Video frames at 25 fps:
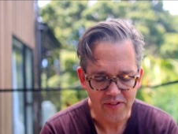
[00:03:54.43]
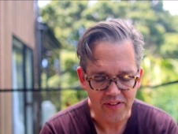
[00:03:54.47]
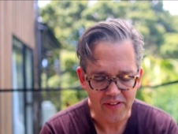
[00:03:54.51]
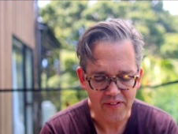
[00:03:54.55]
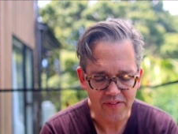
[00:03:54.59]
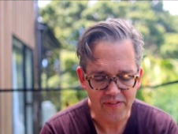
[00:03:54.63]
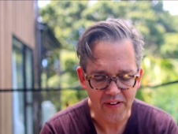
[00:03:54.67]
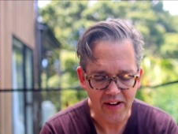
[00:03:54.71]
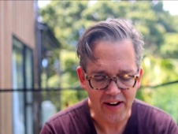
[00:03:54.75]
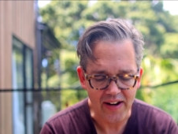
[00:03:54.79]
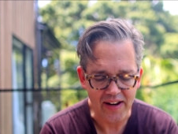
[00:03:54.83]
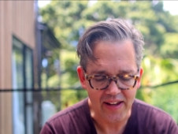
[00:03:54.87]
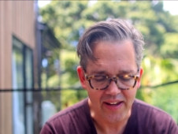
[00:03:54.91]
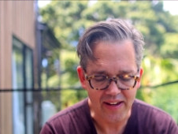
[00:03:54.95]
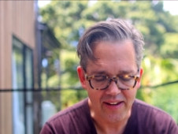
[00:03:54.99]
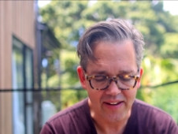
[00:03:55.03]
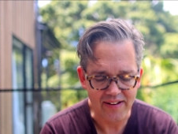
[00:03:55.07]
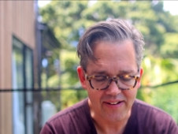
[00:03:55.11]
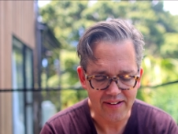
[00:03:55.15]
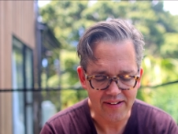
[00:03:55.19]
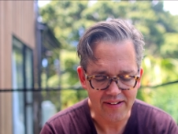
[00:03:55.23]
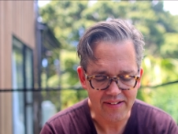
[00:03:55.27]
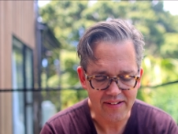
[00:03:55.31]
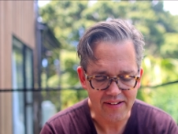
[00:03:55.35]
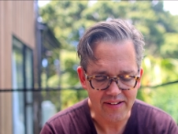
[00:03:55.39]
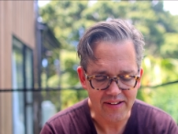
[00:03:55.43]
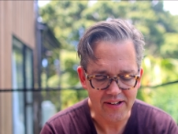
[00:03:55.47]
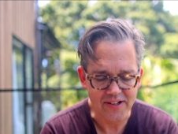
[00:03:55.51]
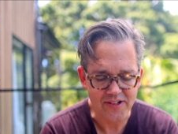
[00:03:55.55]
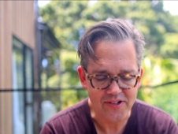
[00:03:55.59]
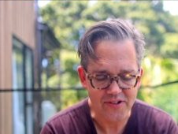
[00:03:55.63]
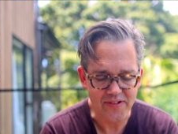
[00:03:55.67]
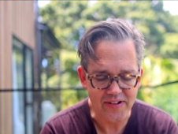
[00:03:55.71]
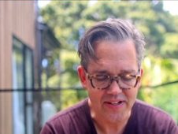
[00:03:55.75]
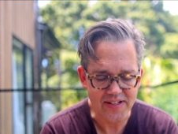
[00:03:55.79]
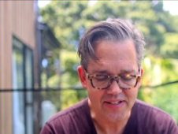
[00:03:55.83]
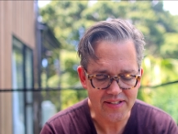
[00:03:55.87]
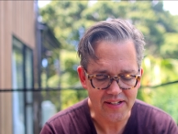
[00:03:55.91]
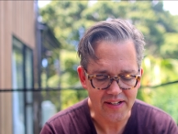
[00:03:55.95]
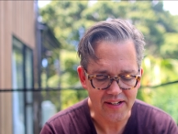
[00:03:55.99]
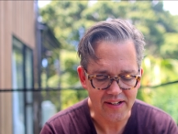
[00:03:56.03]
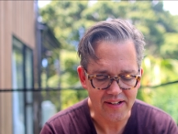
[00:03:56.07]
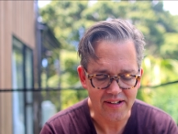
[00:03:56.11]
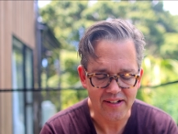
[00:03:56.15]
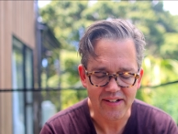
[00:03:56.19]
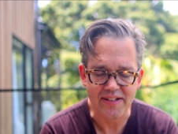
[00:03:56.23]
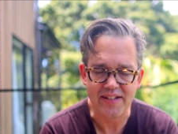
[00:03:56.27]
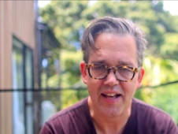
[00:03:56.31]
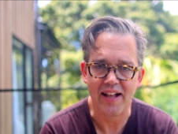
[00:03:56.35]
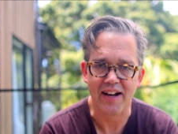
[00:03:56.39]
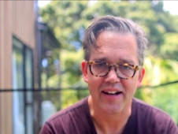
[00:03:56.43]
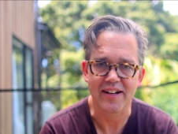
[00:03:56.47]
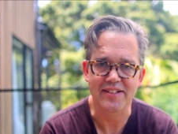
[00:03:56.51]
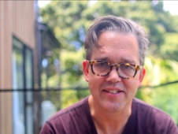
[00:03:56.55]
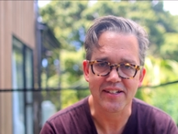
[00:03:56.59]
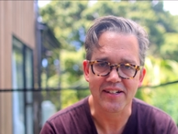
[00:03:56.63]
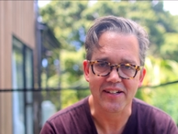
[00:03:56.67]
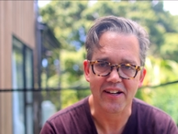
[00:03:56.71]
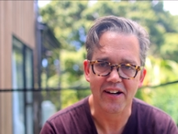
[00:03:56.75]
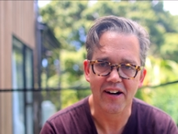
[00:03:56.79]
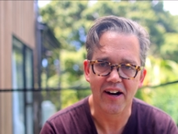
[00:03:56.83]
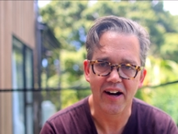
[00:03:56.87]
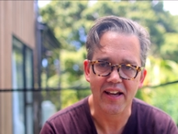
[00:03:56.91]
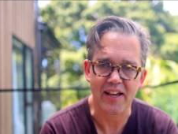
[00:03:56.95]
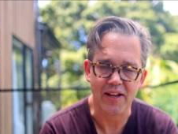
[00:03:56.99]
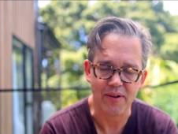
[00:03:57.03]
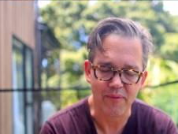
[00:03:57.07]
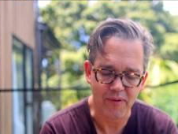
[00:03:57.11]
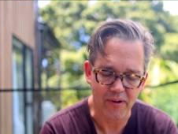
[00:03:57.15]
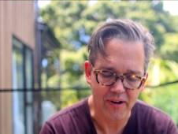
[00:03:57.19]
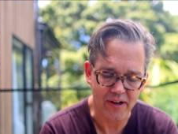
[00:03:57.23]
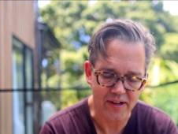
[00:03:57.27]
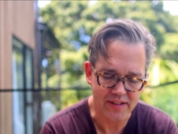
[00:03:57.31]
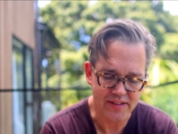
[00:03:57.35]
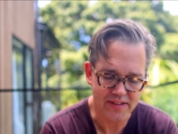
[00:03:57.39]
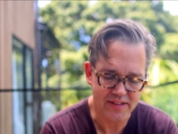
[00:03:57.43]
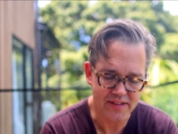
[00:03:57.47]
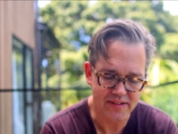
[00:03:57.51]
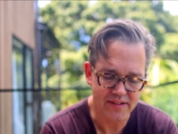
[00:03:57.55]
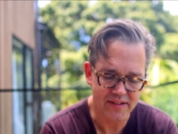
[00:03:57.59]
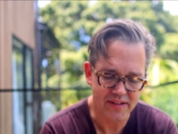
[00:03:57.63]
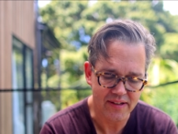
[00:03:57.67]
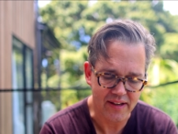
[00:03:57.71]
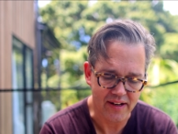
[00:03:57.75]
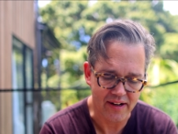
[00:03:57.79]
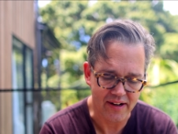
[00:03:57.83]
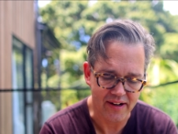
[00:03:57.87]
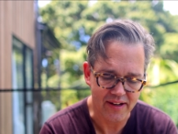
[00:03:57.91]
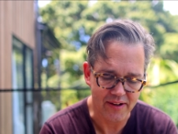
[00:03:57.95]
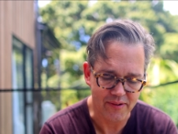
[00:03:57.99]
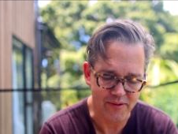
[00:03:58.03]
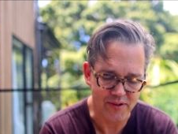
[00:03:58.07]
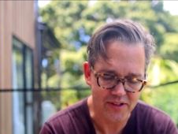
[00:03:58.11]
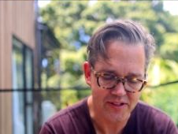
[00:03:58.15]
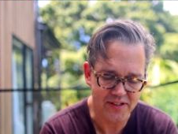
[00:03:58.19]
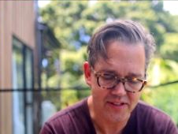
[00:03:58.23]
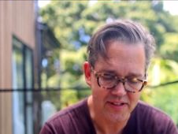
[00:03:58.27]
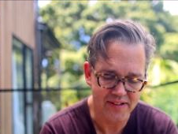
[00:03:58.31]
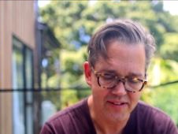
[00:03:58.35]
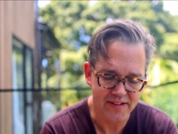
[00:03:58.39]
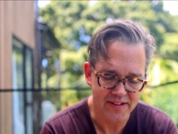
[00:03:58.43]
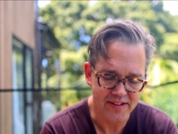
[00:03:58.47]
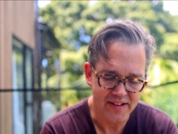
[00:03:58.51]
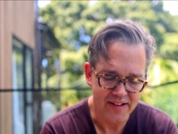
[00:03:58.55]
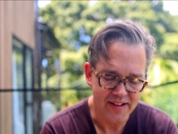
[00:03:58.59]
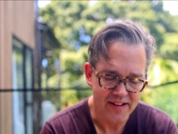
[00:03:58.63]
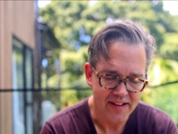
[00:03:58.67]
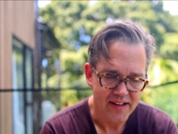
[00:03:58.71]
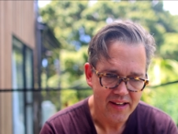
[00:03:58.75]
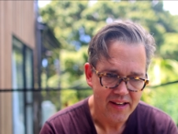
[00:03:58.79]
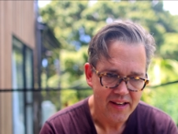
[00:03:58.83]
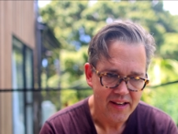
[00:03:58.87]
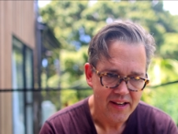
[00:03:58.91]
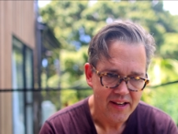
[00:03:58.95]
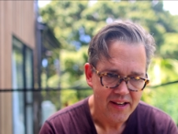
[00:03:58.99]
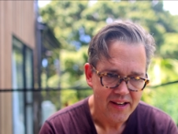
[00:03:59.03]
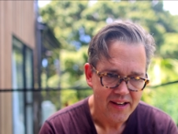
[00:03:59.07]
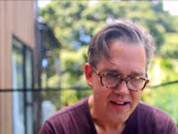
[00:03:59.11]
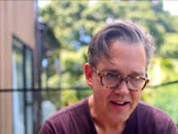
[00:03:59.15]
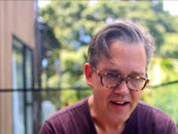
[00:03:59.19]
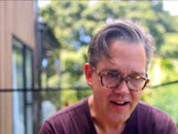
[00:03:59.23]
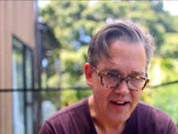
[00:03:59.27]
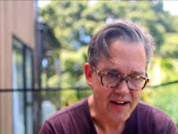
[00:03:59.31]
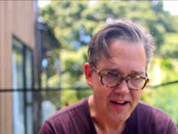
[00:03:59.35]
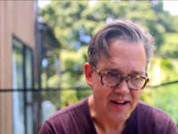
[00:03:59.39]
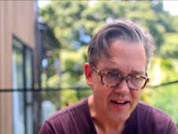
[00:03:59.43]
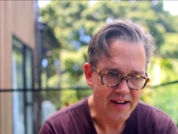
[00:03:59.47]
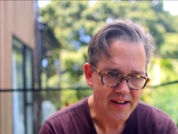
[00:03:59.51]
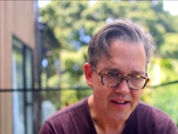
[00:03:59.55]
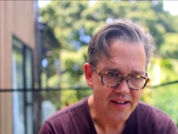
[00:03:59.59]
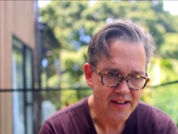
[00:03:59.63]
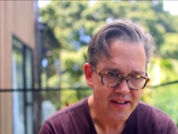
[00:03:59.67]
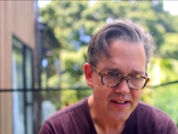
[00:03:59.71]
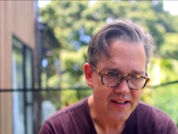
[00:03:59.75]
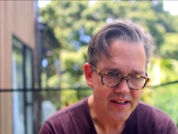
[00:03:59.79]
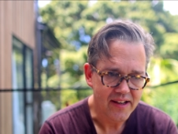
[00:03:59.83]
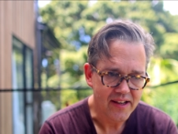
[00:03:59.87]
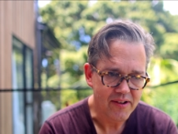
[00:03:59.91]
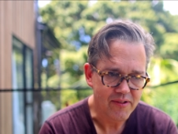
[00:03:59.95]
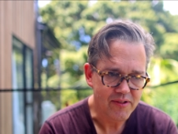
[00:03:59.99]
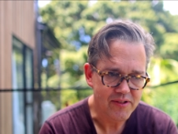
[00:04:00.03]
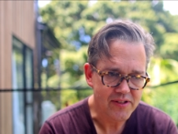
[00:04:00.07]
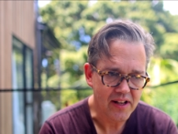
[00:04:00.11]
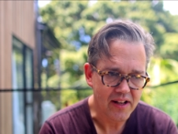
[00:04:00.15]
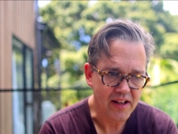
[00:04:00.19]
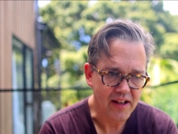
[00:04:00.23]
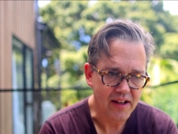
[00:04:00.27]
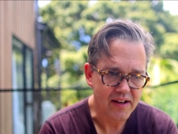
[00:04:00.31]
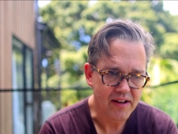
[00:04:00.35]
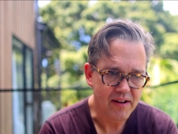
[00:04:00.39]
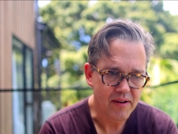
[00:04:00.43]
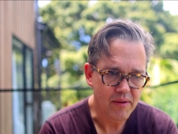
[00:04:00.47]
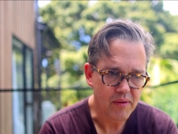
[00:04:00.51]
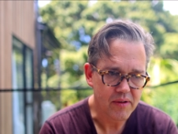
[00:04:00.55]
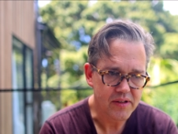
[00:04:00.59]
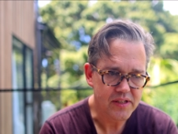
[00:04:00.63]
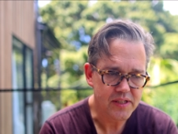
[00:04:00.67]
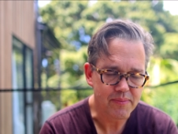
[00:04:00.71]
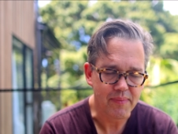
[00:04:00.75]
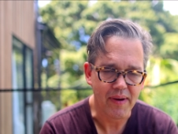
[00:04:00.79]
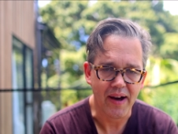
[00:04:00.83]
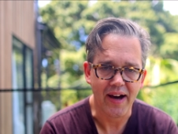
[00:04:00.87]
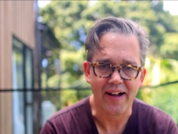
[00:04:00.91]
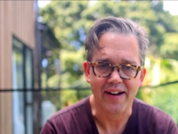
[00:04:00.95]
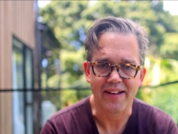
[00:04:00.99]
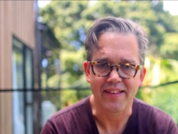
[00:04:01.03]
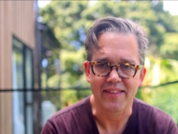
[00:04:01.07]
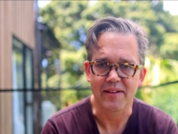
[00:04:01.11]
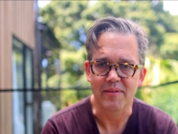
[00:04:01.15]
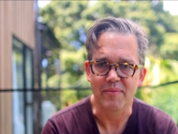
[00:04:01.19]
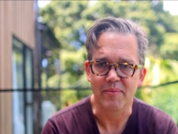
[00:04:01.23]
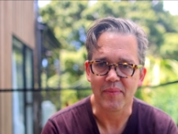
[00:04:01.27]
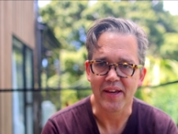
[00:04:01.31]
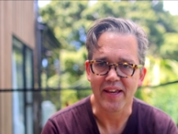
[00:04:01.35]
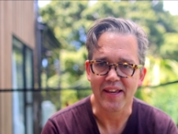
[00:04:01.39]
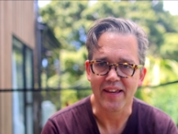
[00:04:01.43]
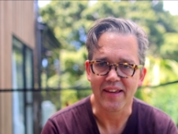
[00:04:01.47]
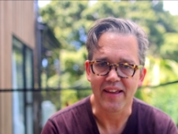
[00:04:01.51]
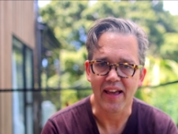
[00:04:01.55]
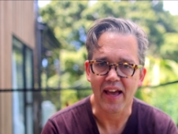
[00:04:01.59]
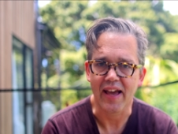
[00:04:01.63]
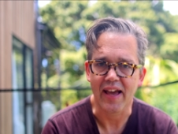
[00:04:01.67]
funny and interesting and intelligent guy he was. You know, he was a lot smarter than me